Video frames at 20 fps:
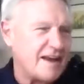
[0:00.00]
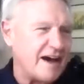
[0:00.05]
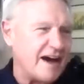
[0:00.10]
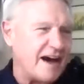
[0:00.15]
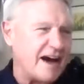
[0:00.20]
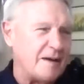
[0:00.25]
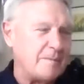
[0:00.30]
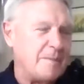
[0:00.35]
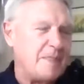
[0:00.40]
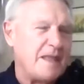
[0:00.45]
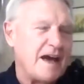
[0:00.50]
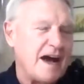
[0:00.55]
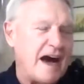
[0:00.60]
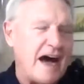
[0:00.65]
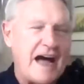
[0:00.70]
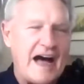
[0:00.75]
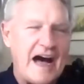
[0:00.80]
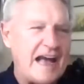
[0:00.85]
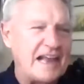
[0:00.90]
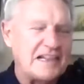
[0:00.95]

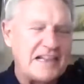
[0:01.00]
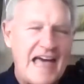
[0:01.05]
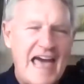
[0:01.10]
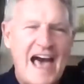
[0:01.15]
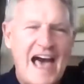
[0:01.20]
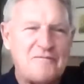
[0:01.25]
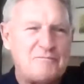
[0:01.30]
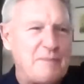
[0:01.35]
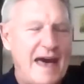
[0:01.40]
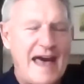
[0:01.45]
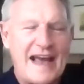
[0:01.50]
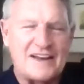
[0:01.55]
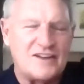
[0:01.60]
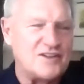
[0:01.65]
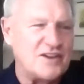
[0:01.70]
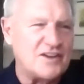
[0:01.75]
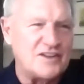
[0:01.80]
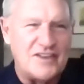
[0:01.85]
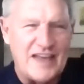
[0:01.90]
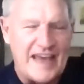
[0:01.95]
I laugh back
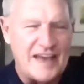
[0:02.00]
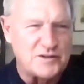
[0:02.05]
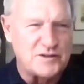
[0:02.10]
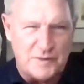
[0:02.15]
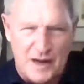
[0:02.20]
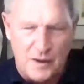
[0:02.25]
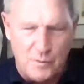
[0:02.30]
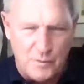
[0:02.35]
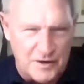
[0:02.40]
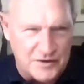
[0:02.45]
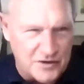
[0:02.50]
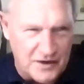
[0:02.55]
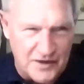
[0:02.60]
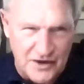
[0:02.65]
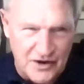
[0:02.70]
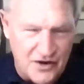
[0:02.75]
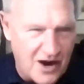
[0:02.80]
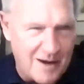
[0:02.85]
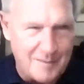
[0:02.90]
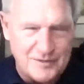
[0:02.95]
in the days when I worked on
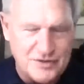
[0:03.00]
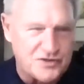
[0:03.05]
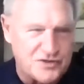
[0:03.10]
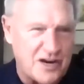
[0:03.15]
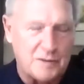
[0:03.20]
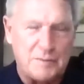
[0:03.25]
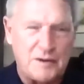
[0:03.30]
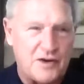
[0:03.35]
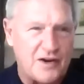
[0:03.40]
the garbage truck,